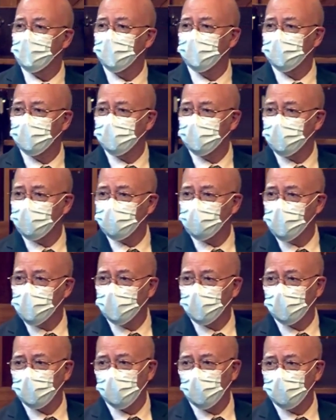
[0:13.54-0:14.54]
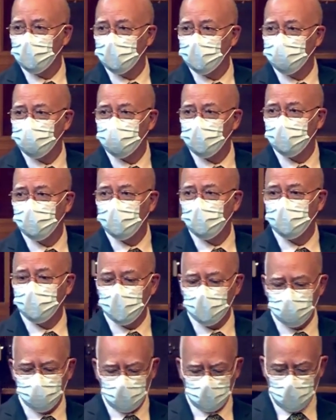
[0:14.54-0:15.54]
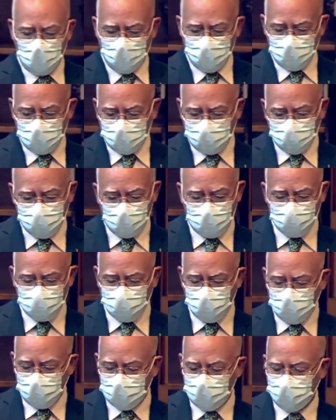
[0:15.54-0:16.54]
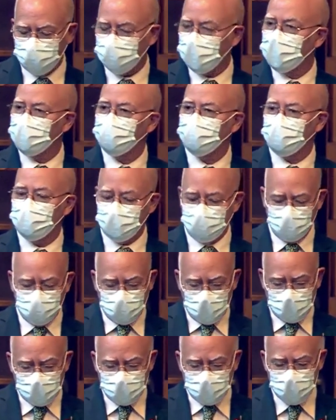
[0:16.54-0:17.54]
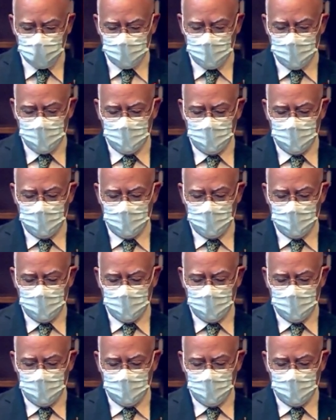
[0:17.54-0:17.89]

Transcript: Earlier this week, a coalition of New Brunswick public interest organizations presented